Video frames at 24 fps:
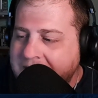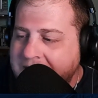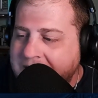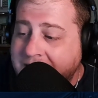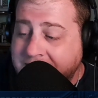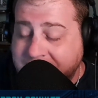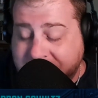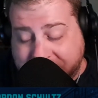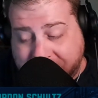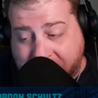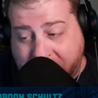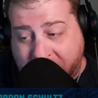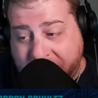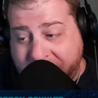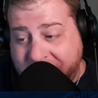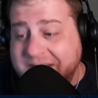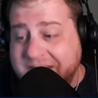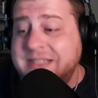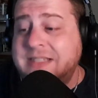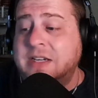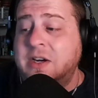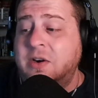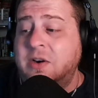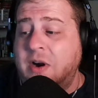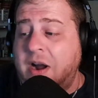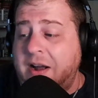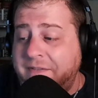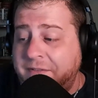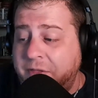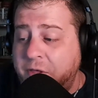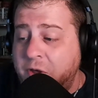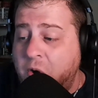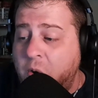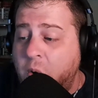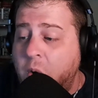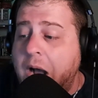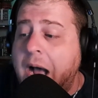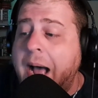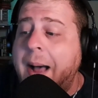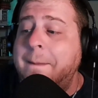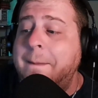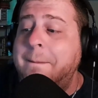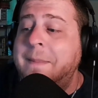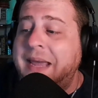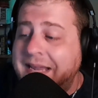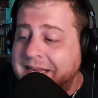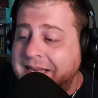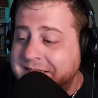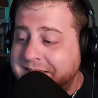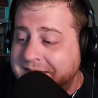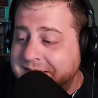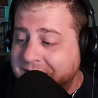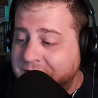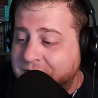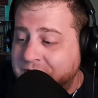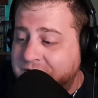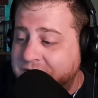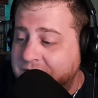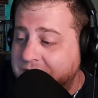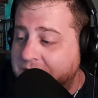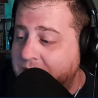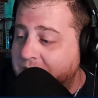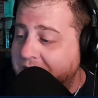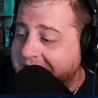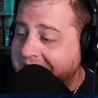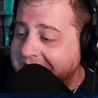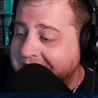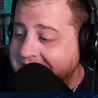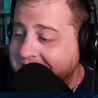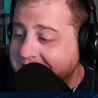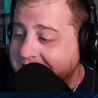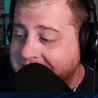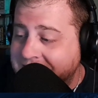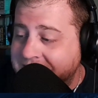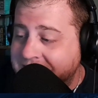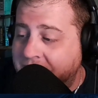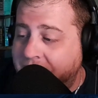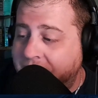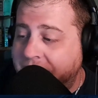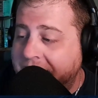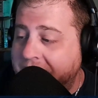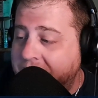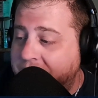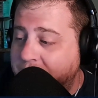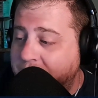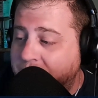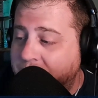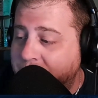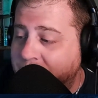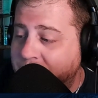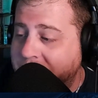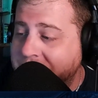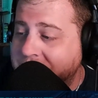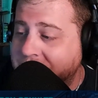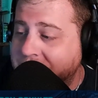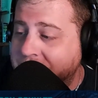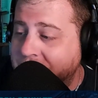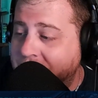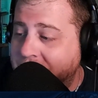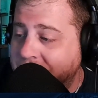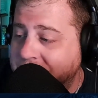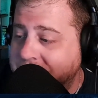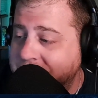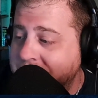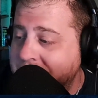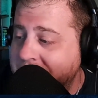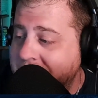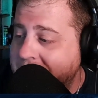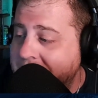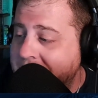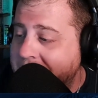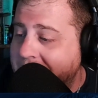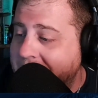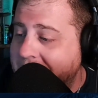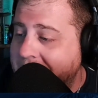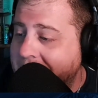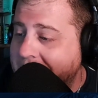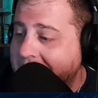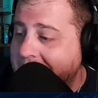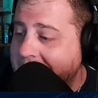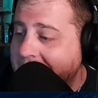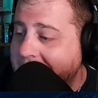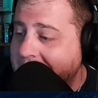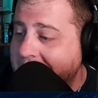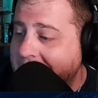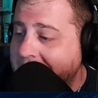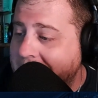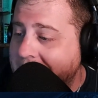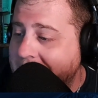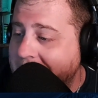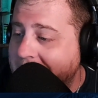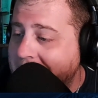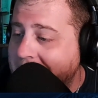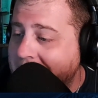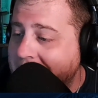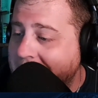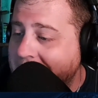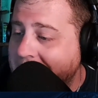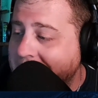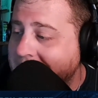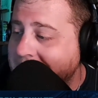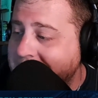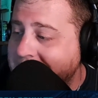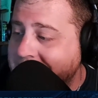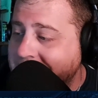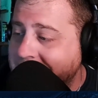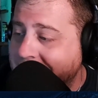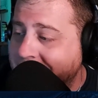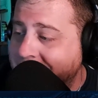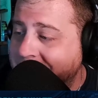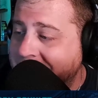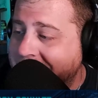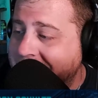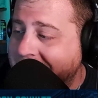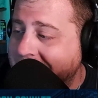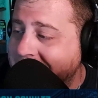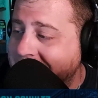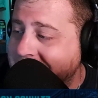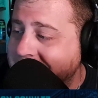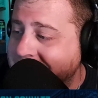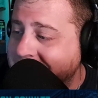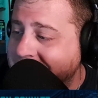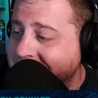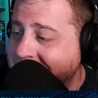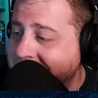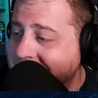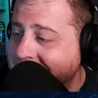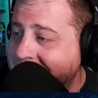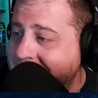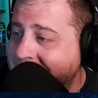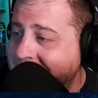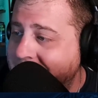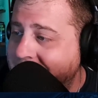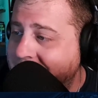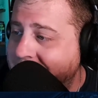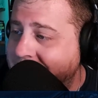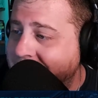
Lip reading: Started this year off, though, amazing. Just an 0.96 ERA through 3 starts. And let's see, how many Ks does he have?